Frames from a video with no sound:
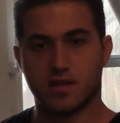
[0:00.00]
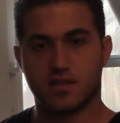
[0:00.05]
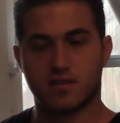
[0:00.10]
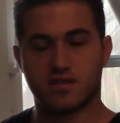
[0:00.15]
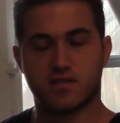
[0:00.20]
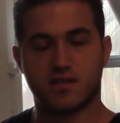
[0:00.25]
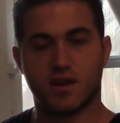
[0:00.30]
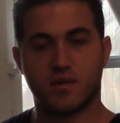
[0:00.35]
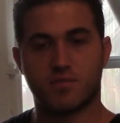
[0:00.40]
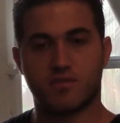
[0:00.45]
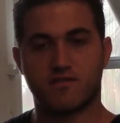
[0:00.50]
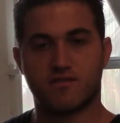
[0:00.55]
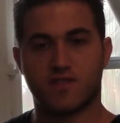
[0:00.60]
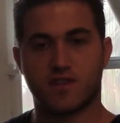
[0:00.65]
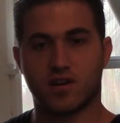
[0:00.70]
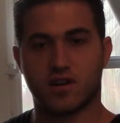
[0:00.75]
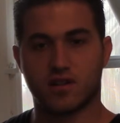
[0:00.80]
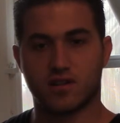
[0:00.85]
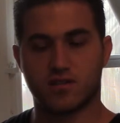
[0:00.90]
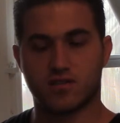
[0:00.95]
This type of
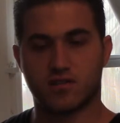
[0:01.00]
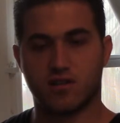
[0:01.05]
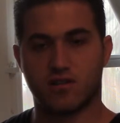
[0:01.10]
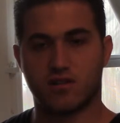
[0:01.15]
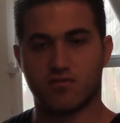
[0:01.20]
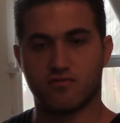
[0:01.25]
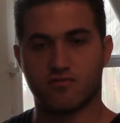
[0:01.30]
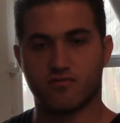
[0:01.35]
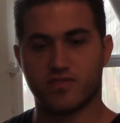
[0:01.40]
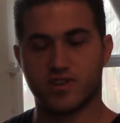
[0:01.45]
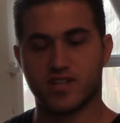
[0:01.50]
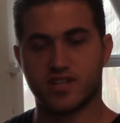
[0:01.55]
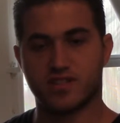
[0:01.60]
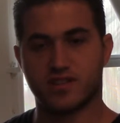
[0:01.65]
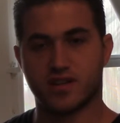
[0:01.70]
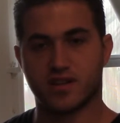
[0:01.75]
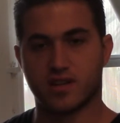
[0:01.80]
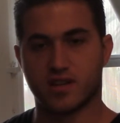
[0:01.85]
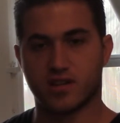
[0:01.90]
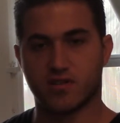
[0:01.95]
thought is called
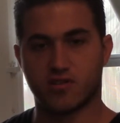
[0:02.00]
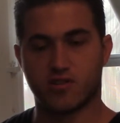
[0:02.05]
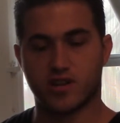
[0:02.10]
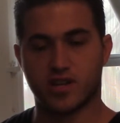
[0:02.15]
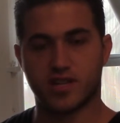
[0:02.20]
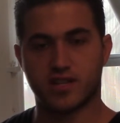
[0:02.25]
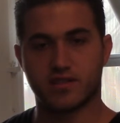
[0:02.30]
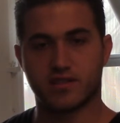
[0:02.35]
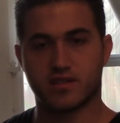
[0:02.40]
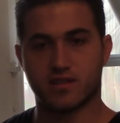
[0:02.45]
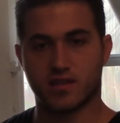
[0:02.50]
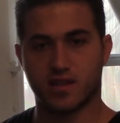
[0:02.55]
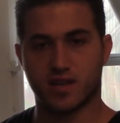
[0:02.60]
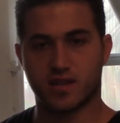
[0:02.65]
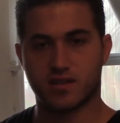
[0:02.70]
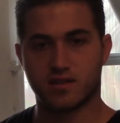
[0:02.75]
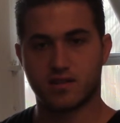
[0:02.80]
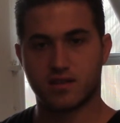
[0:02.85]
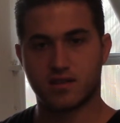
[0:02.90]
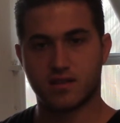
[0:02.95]
reasoning or
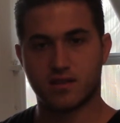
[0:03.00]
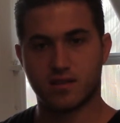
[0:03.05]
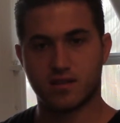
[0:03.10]
intellect.